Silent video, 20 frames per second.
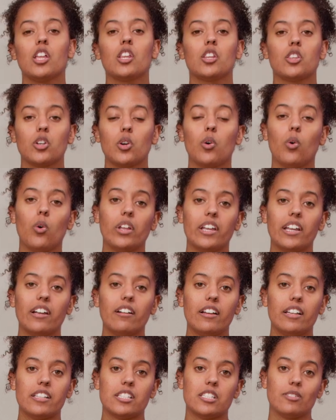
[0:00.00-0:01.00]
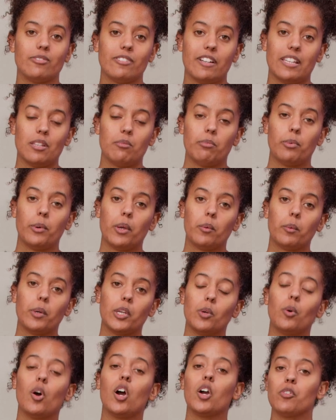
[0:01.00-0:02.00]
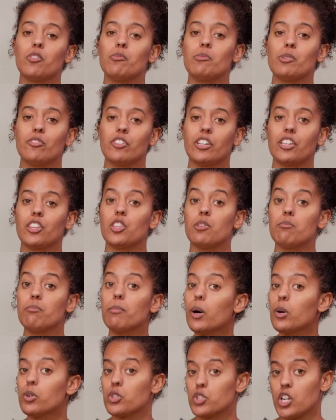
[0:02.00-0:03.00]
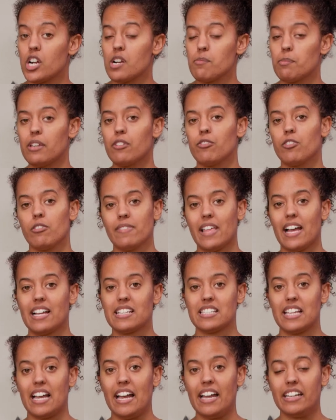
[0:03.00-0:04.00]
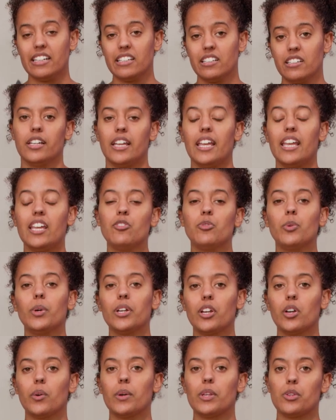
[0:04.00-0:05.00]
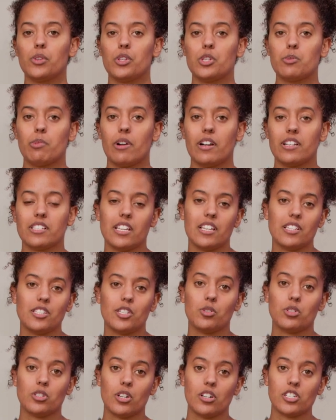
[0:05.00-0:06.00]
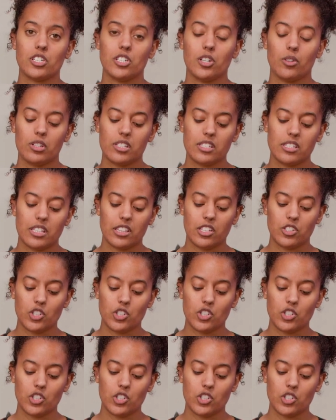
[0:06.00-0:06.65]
The goal here is to find the point where you are removing the most Sharpie from that side. If while you're going through this process you start to notice that the